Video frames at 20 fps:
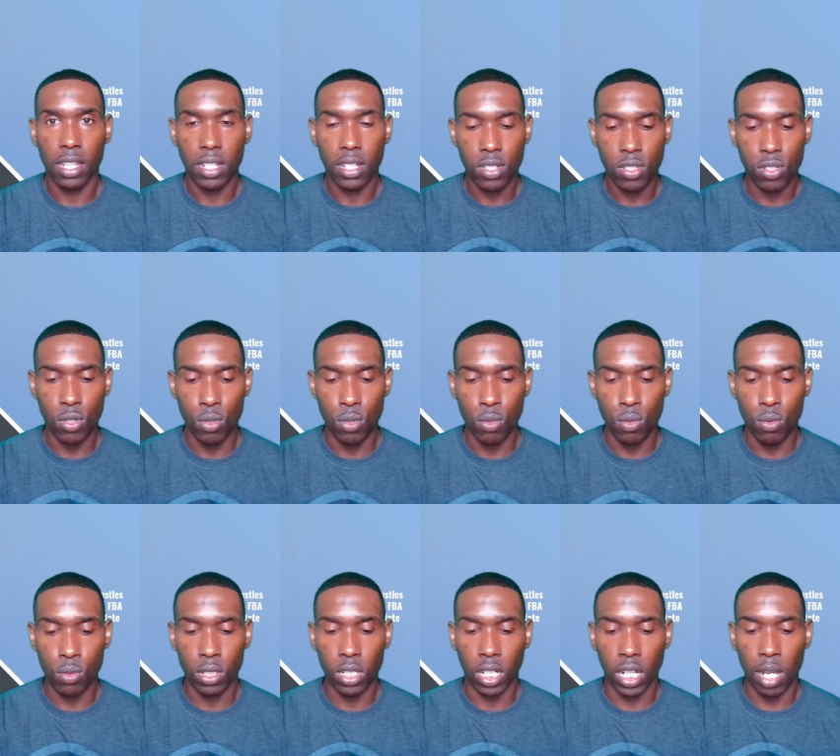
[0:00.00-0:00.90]

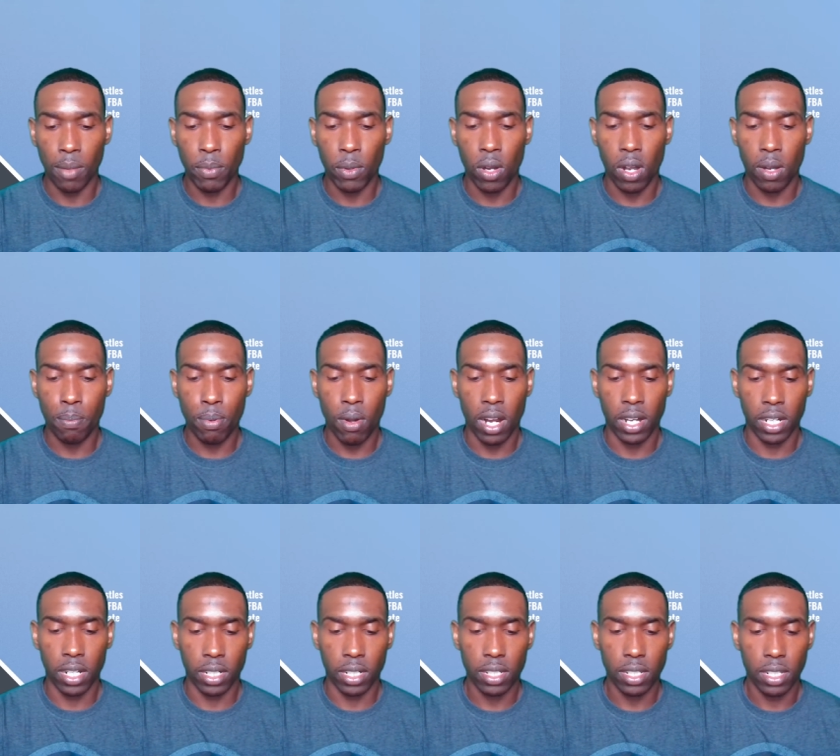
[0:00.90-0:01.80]
to look up your
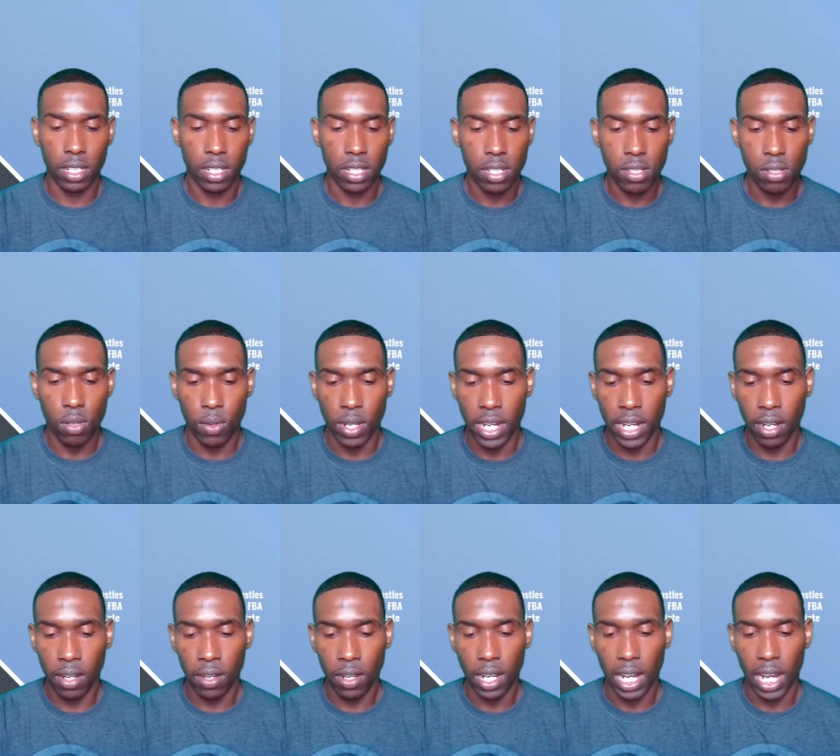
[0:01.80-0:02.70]
product. So
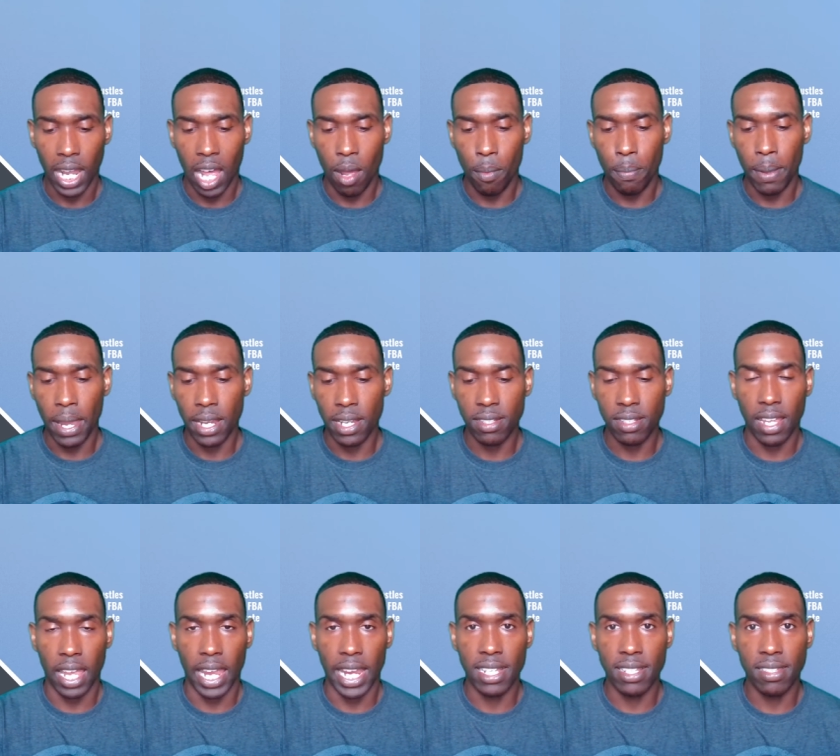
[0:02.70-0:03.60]
here, I'll paste the
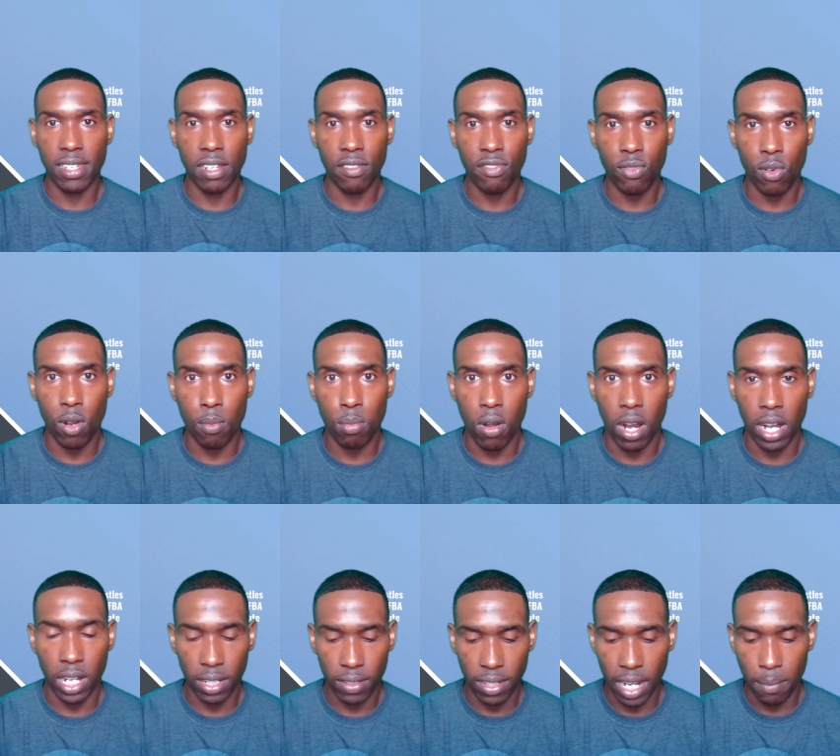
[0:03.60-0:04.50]
ASIN for a
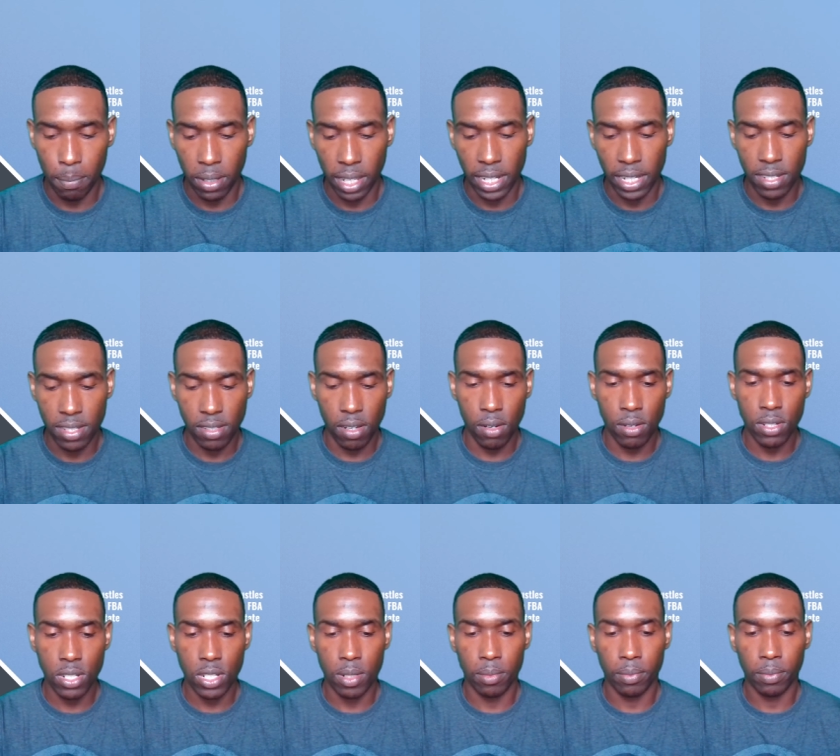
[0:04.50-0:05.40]
product that I plan to search.